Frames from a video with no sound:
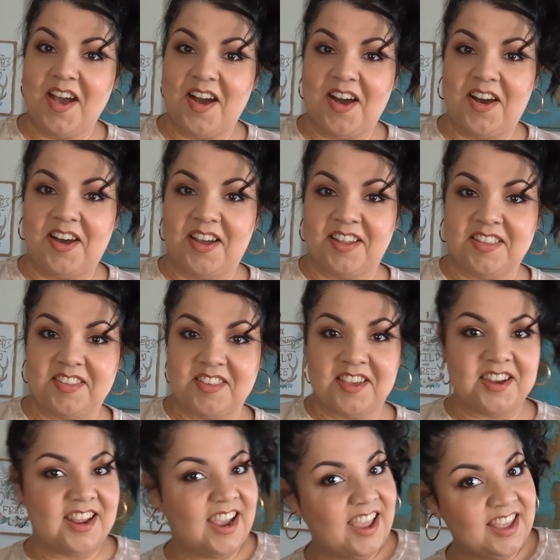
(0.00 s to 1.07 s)
On
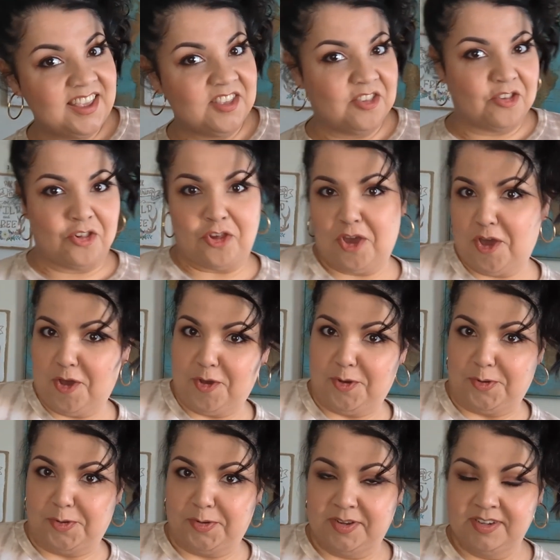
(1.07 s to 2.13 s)
today's
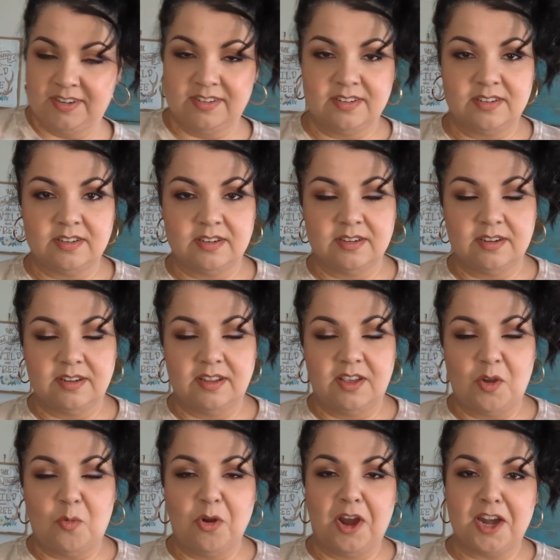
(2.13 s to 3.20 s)
show,
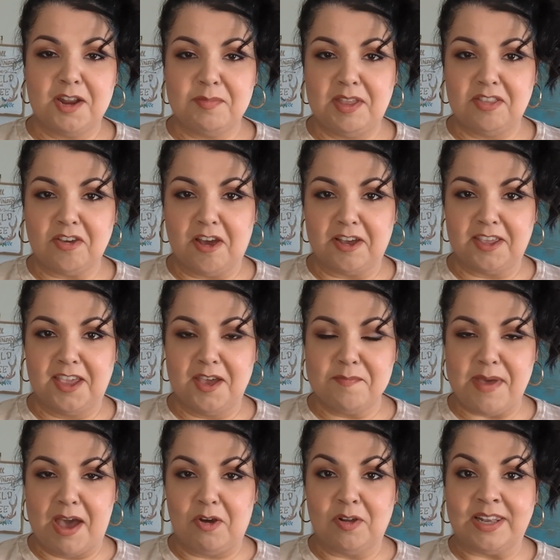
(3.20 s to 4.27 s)
we're going to be talking
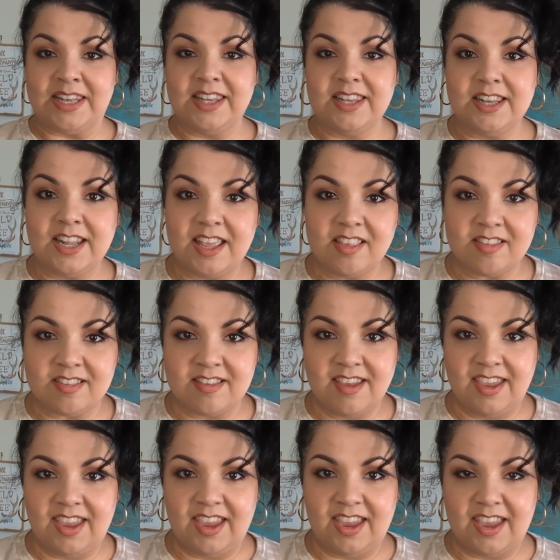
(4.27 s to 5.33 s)
about
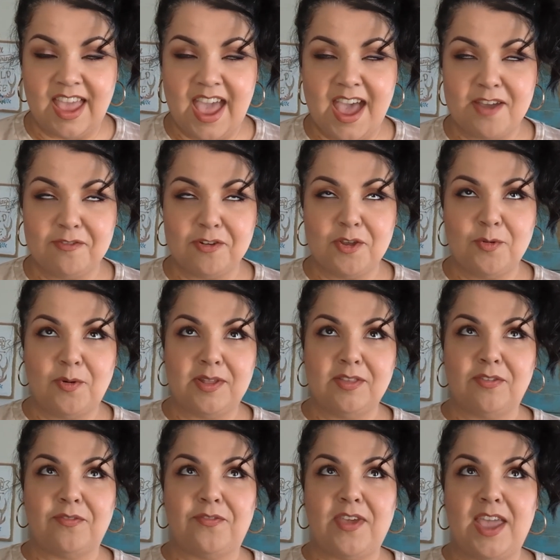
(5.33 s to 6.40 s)
listing,
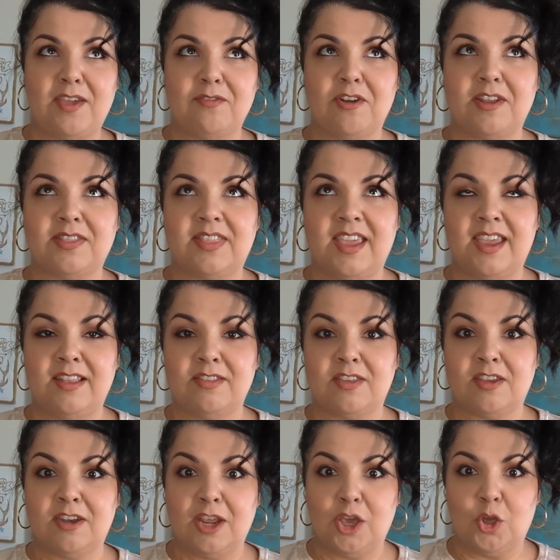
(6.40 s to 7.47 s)
everyone's favorite thing
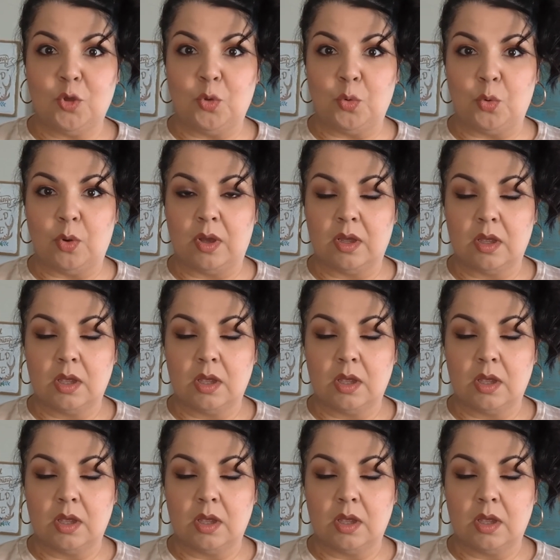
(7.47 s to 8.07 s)
to do.